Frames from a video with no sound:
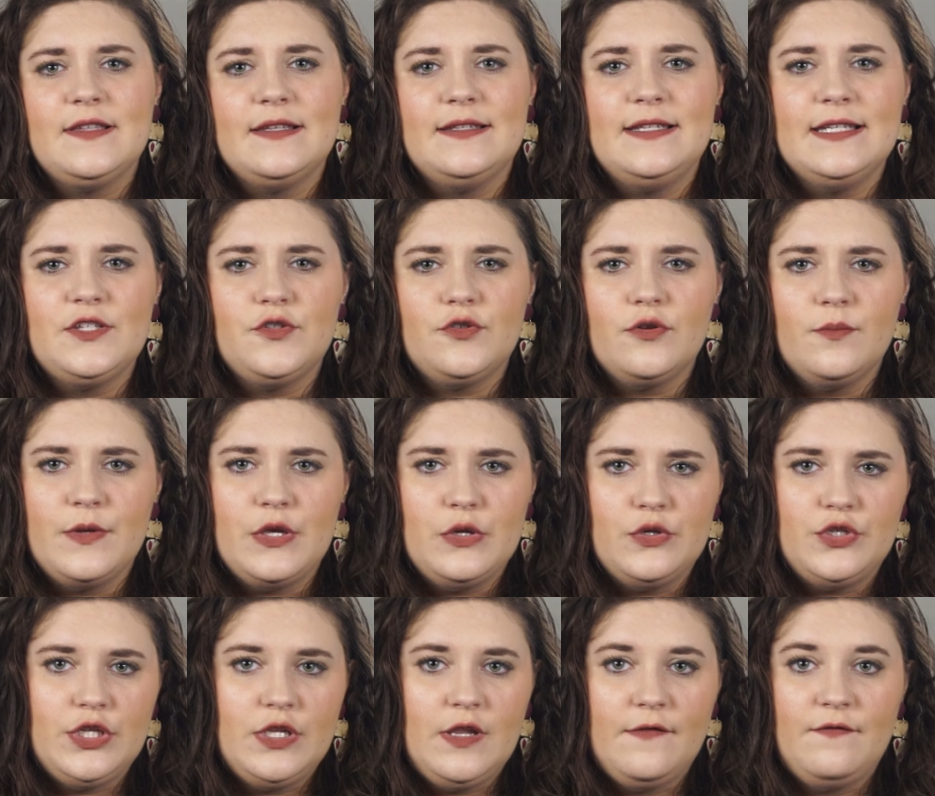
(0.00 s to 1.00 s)
the
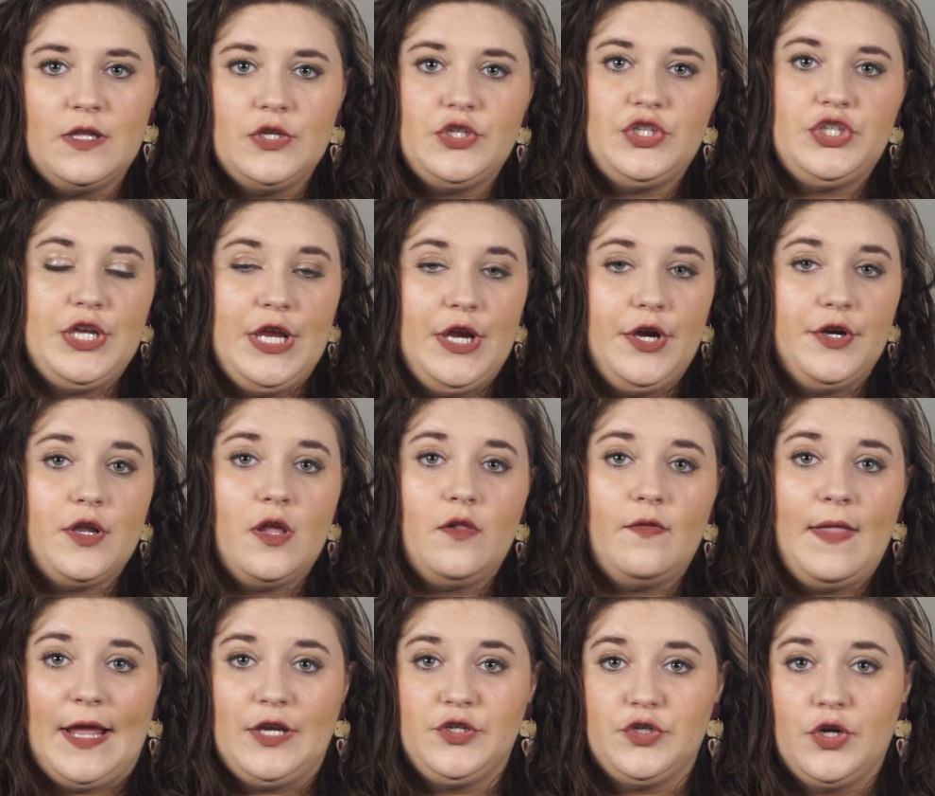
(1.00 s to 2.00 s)
distribution of the shared
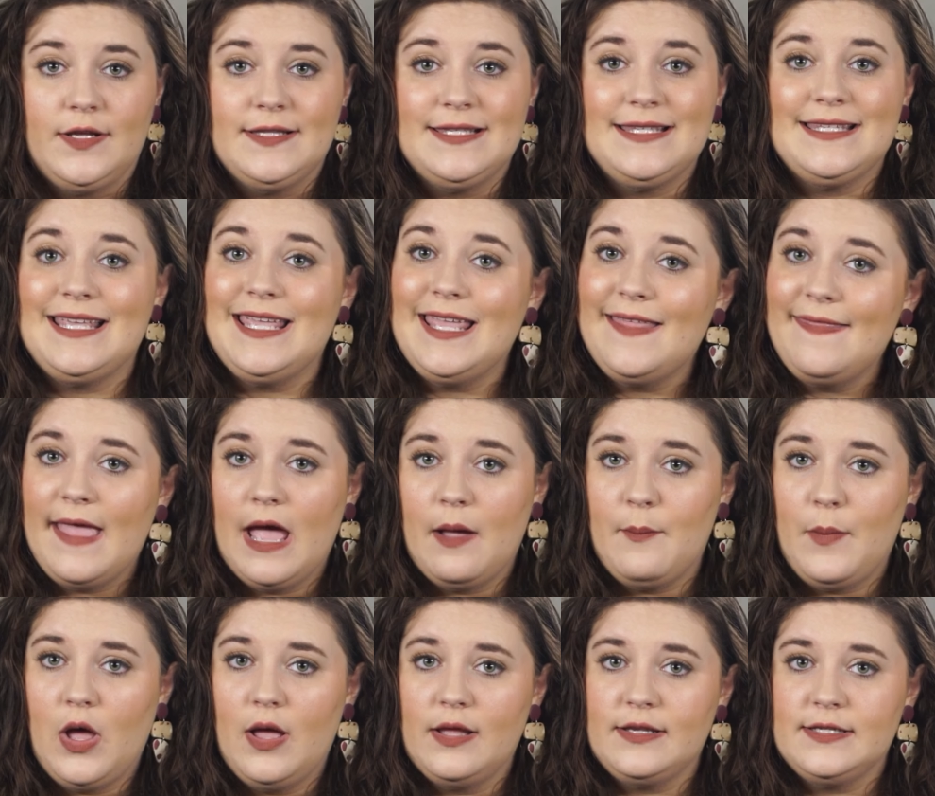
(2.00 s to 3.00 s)
electrons in
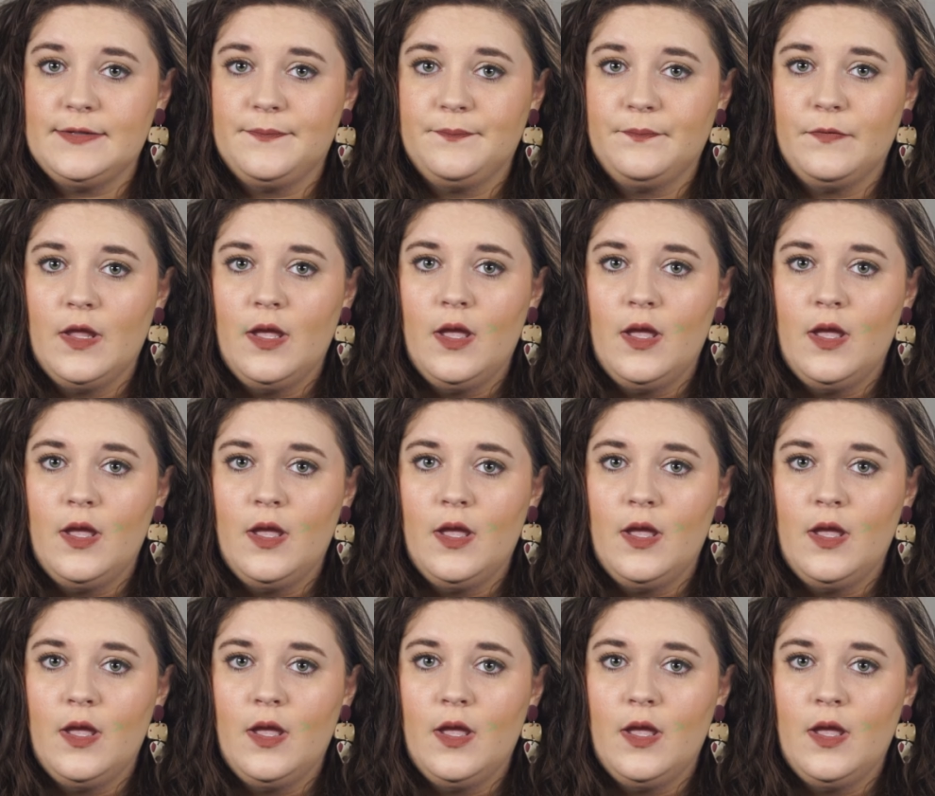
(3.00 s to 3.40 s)
that bond.